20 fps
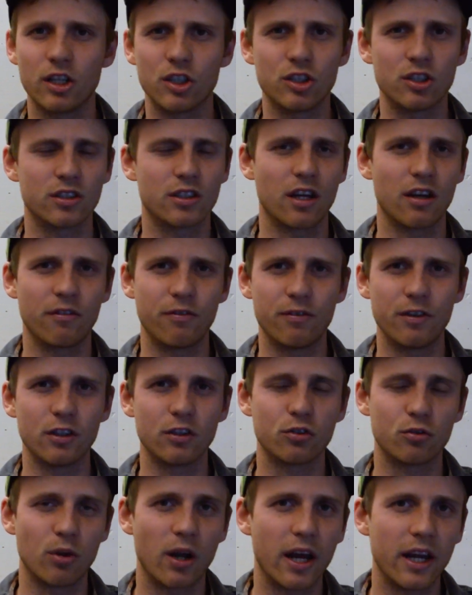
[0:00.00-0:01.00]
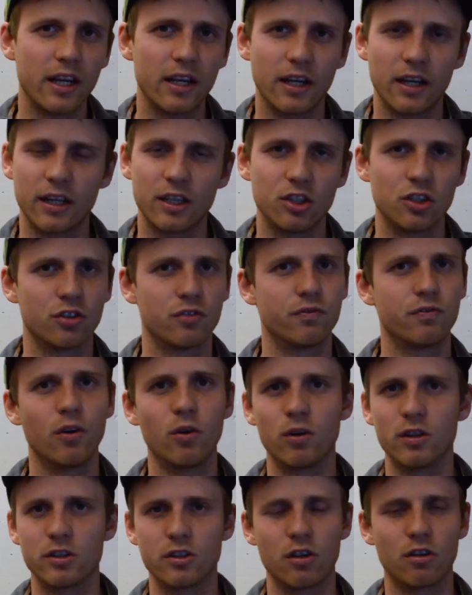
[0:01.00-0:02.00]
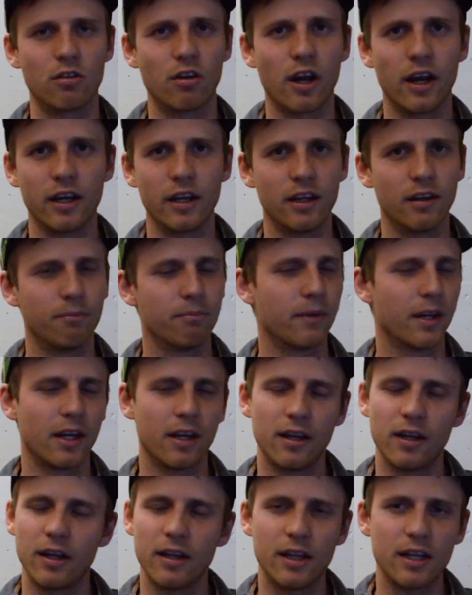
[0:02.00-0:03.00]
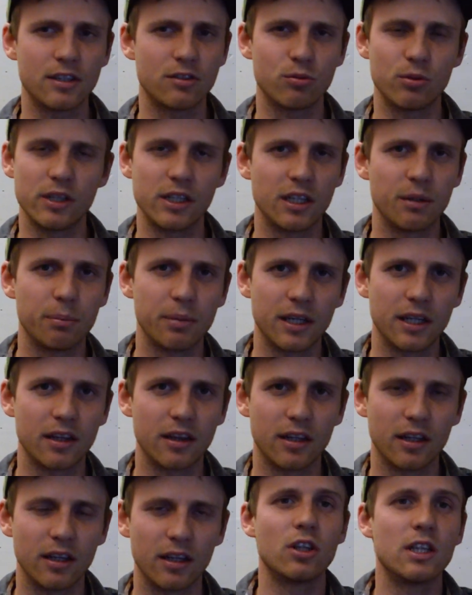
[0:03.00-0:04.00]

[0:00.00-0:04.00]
It just kind of feels right, and I can just focus on riding, and that's really a big thing.